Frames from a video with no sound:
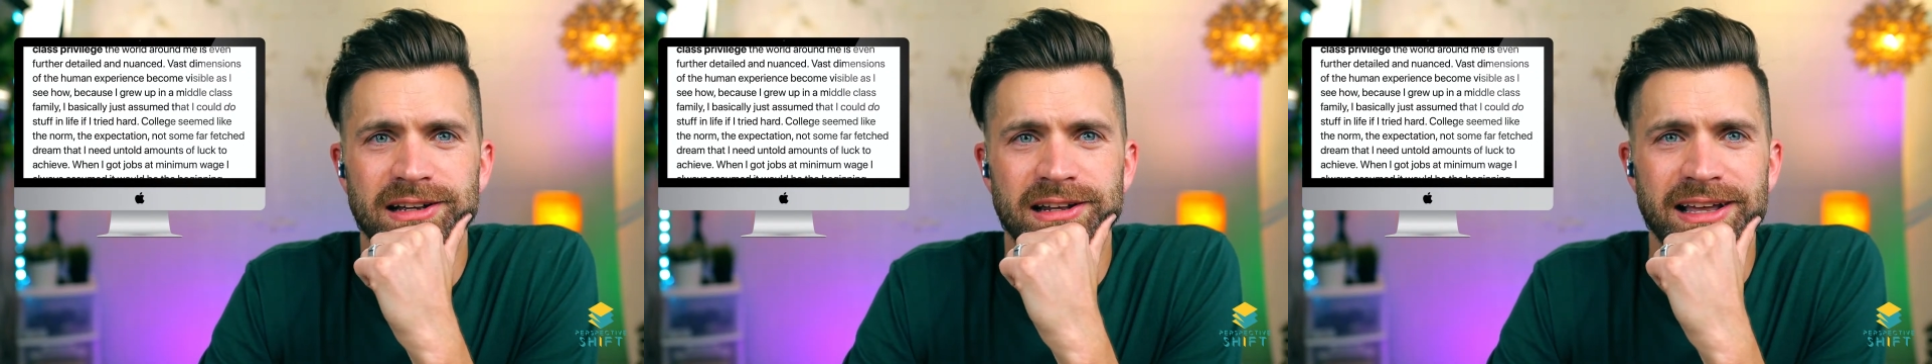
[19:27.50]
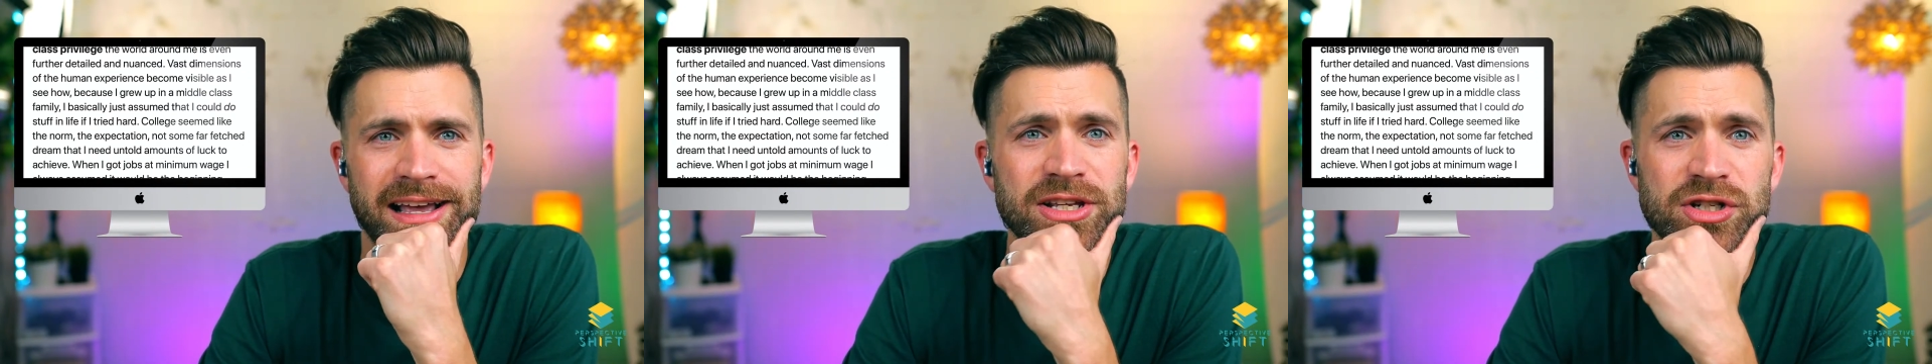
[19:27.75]

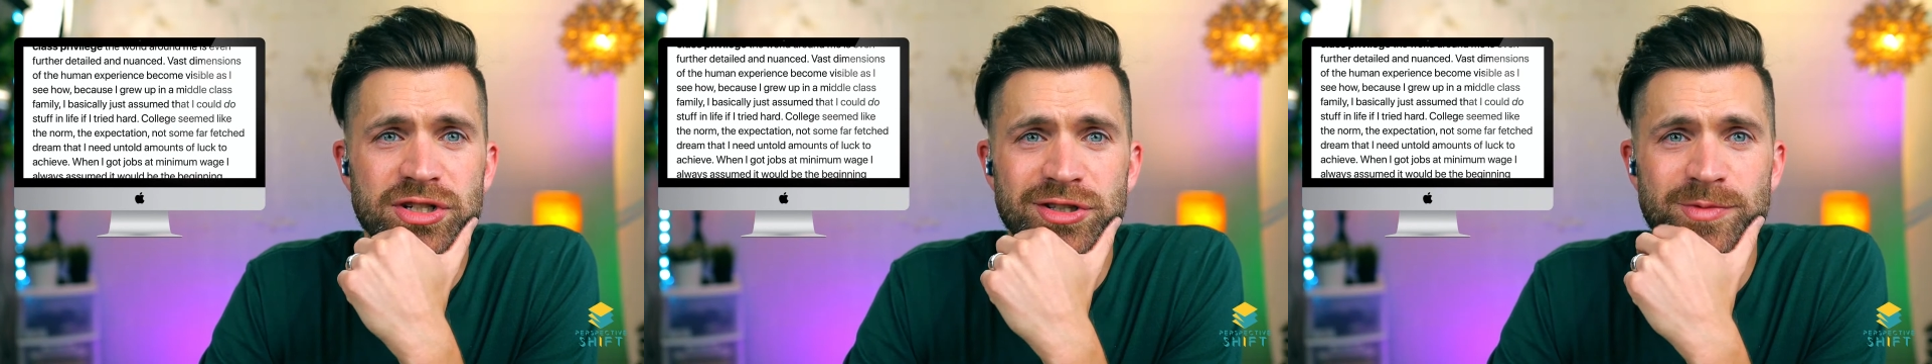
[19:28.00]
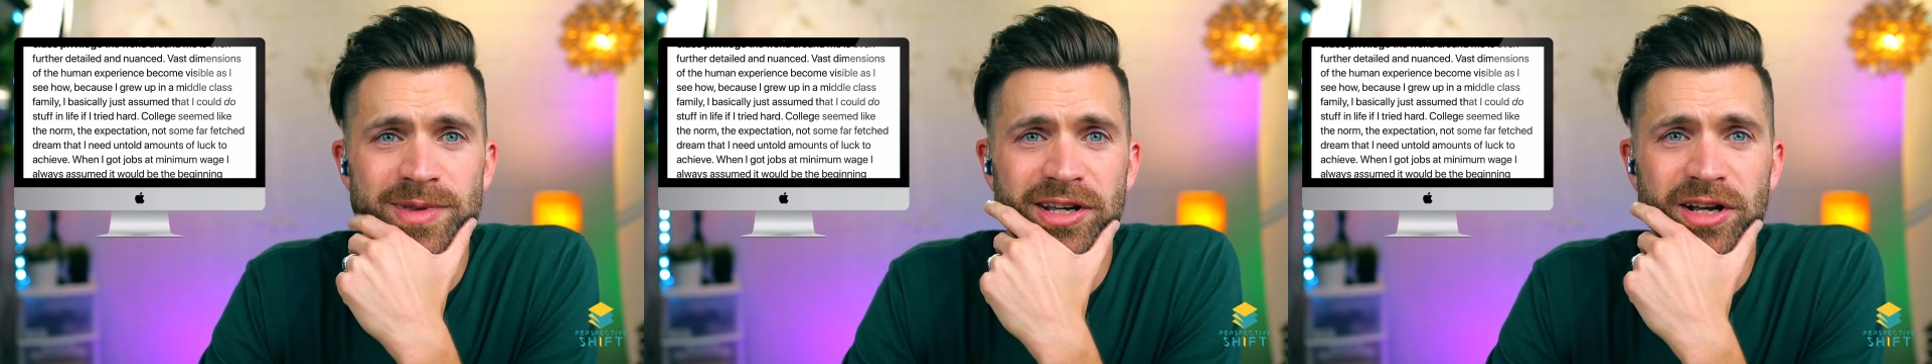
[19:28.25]
just
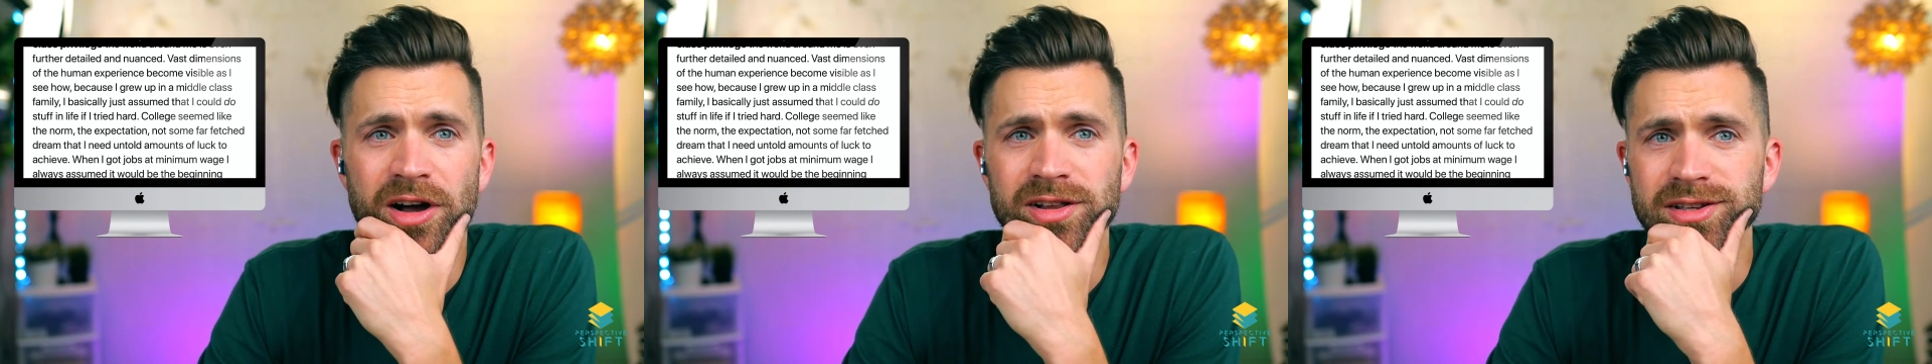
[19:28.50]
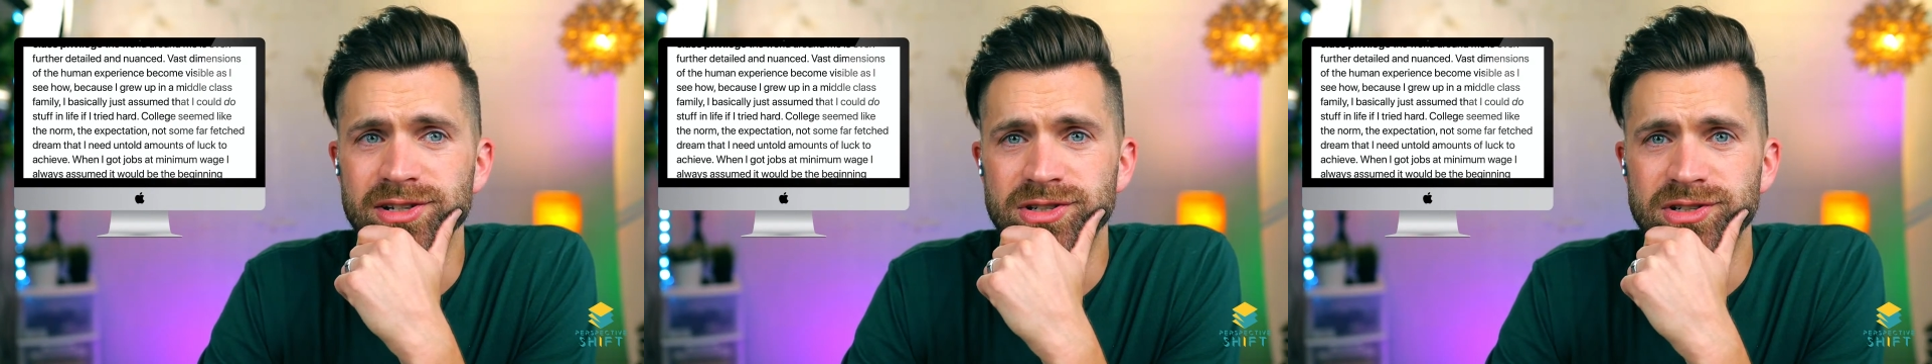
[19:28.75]
assumed that
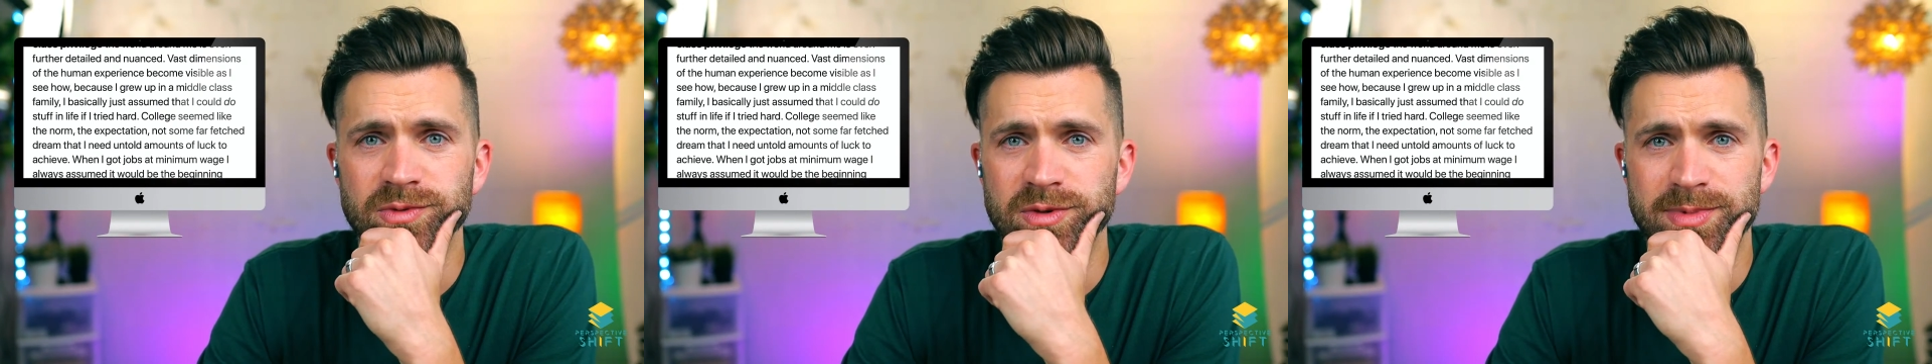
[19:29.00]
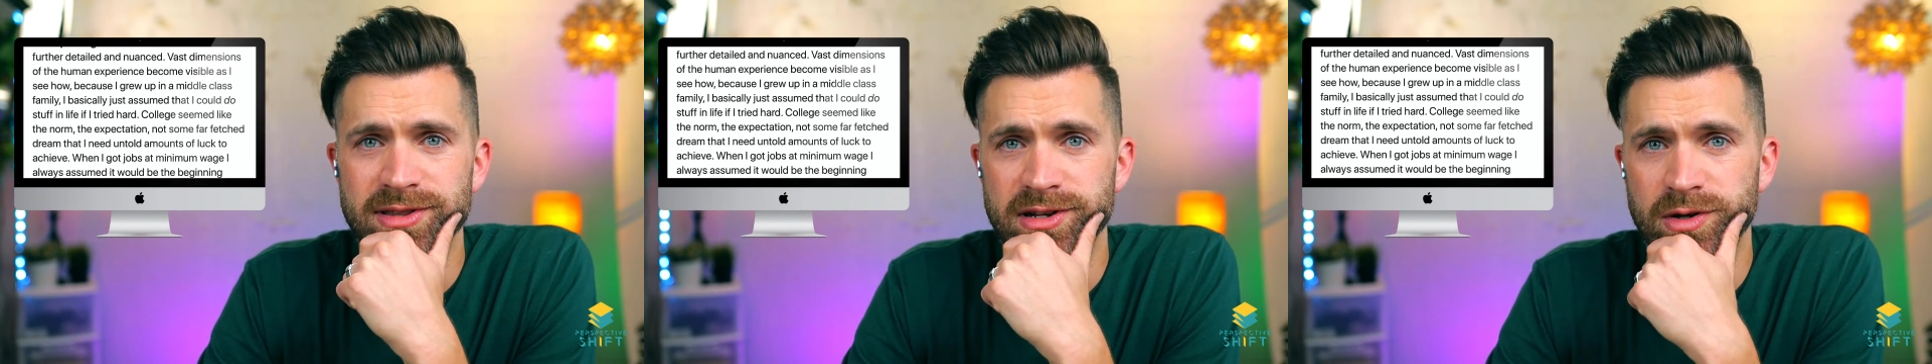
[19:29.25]
college
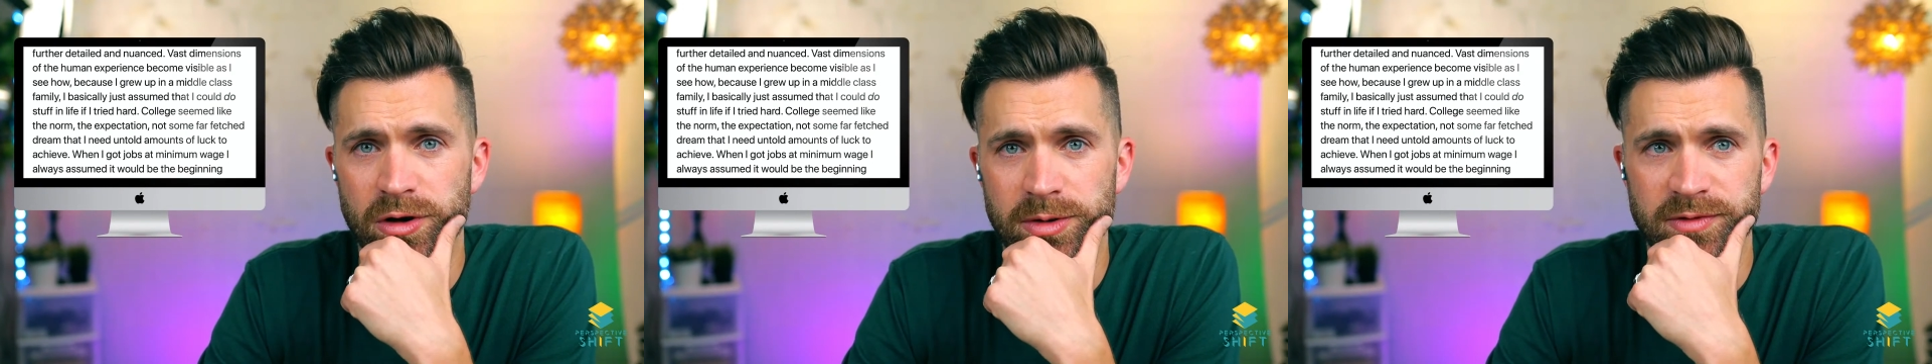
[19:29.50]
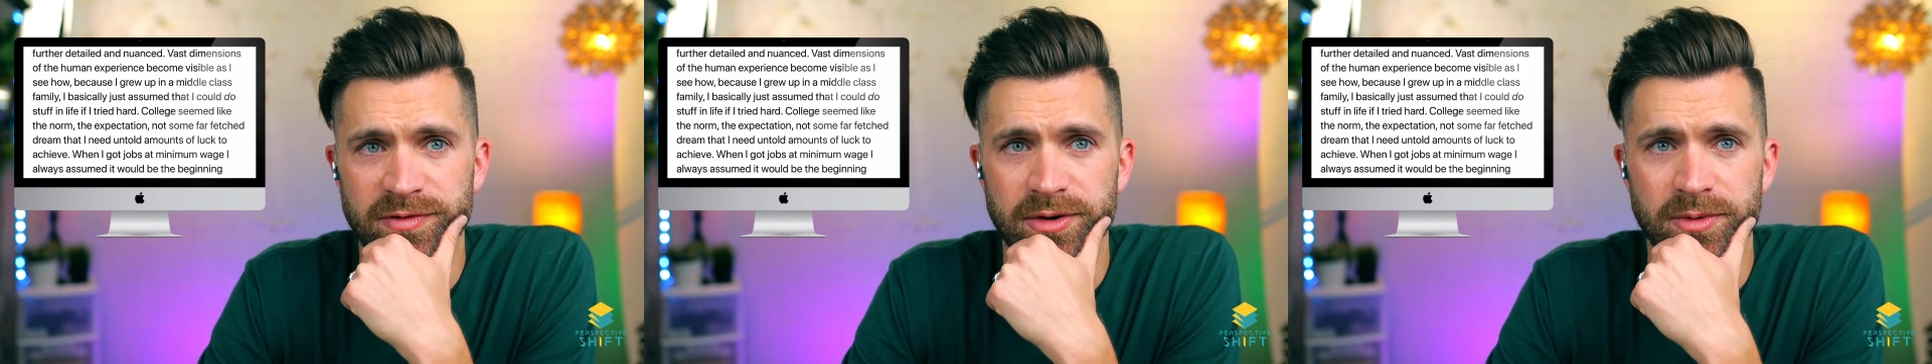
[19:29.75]
would be the
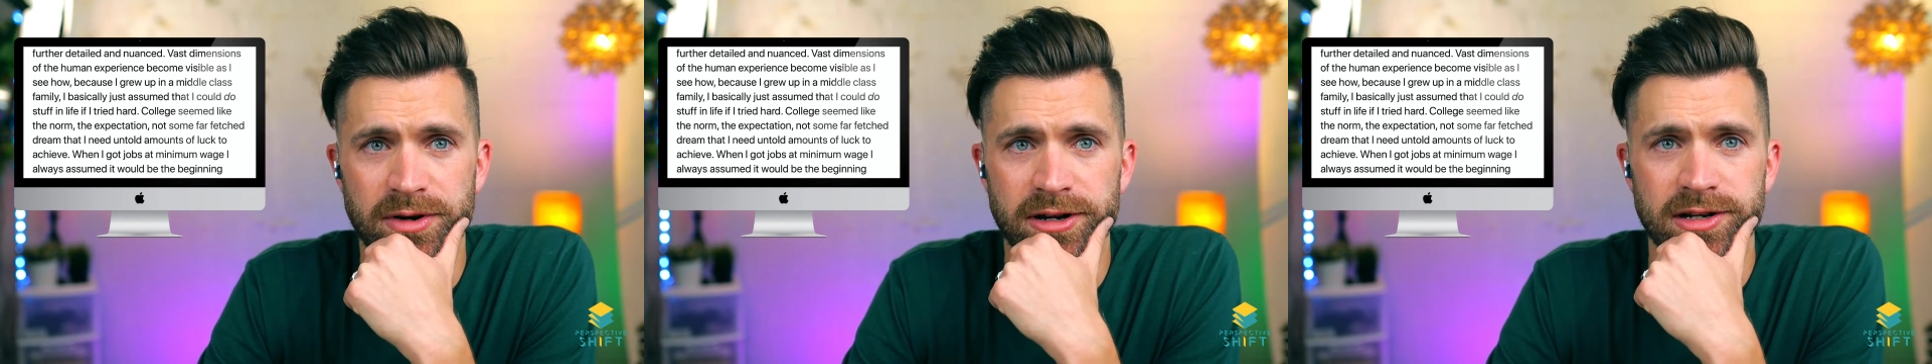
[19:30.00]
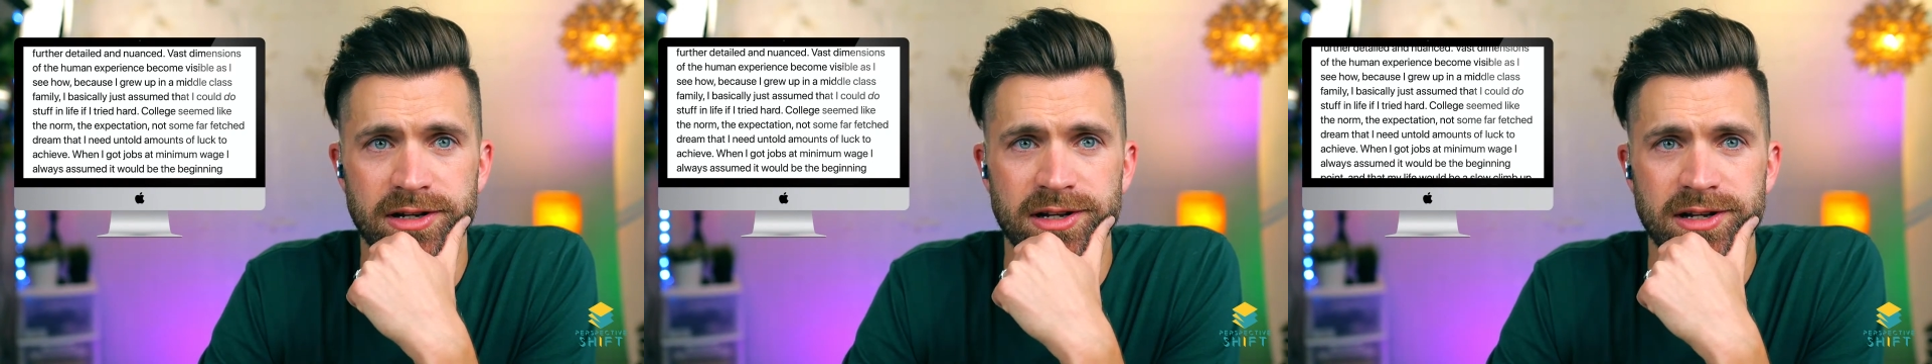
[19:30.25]
norm if I wanted.